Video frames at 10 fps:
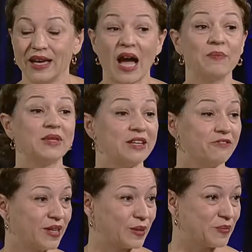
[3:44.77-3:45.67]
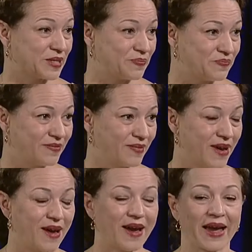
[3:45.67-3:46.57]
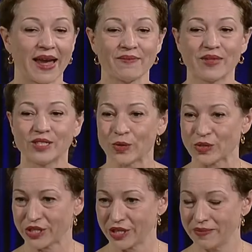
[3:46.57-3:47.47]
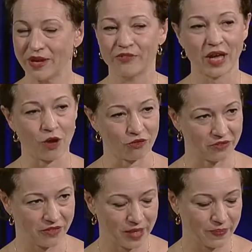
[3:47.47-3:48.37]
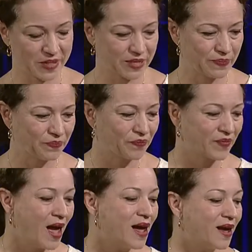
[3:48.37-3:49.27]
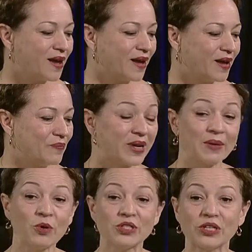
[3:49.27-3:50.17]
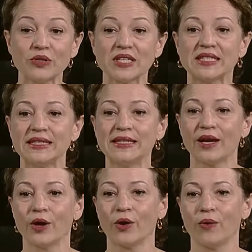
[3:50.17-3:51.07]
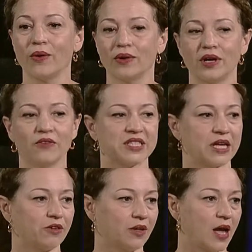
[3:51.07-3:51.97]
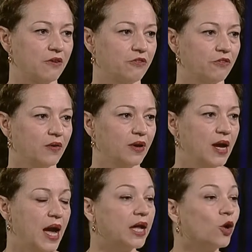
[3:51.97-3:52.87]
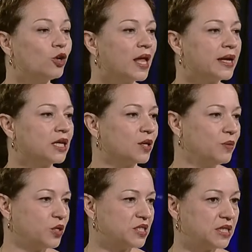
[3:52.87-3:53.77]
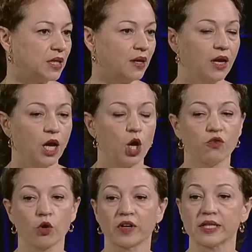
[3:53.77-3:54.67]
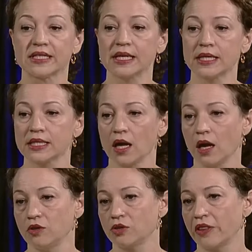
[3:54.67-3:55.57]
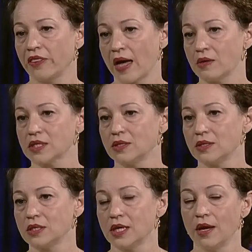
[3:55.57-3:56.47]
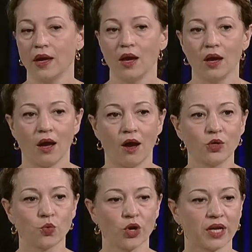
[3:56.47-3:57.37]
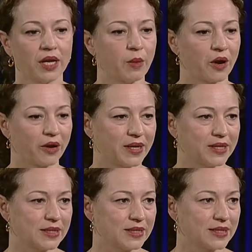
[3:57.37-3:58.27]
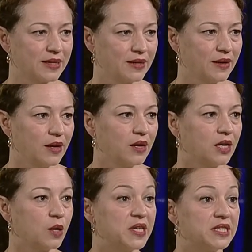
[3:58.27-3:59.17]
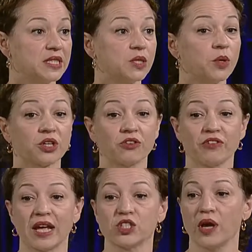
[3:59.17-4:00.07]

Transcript: I'm Leigh Phillips. I am the daughter of Calvin Phillips, but I'm also the CEO of SaverLife, an online community of over 600,000 hardworking Americans committed to building financial